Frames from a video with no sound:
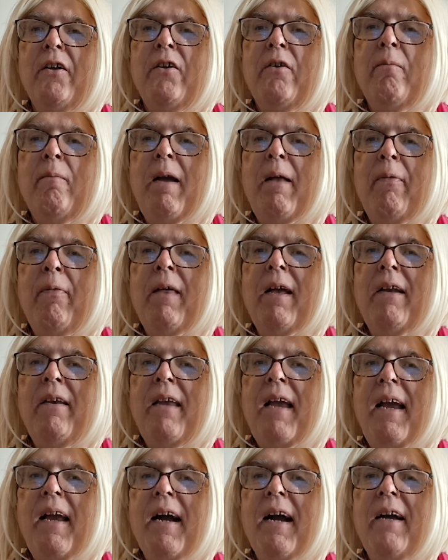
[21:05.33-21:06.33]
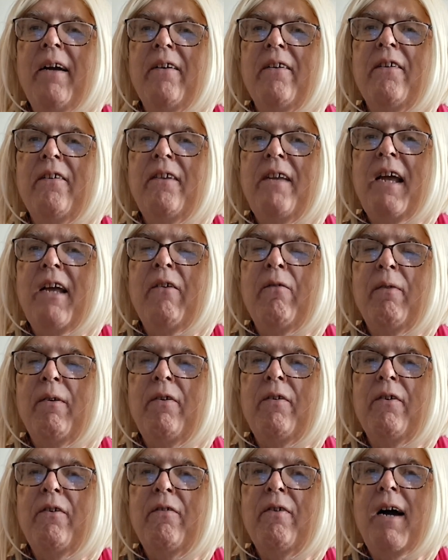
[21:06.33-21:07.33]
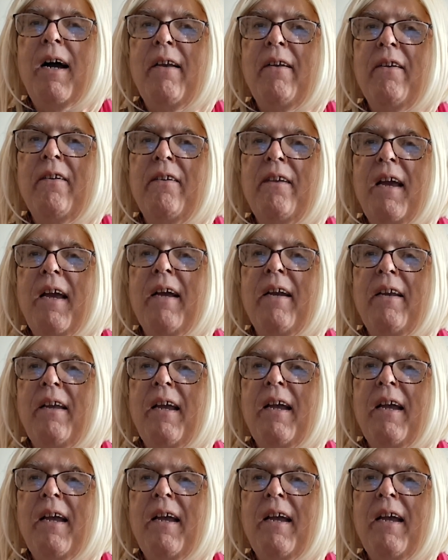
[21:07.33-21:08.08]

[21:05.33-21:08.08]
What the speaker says: you may think the AI understands what you're trying to say,